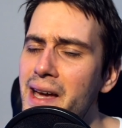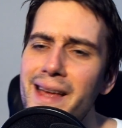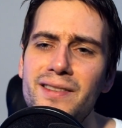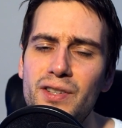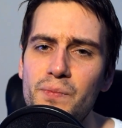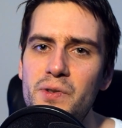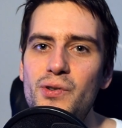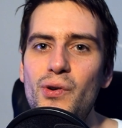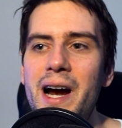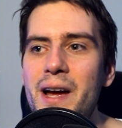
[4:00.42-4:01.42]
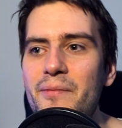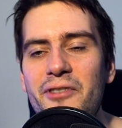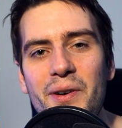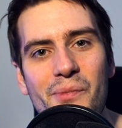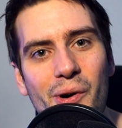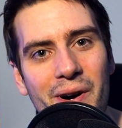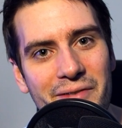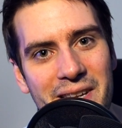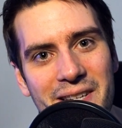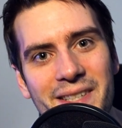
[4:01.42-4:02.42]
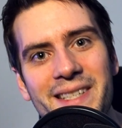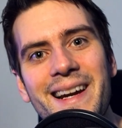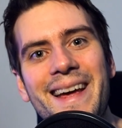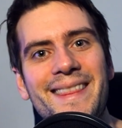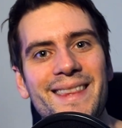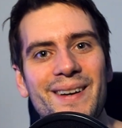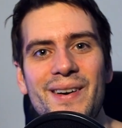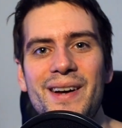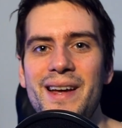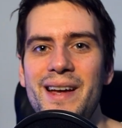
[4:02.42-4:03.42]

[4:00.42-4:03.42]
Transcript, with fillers: and subscribe for more videos later.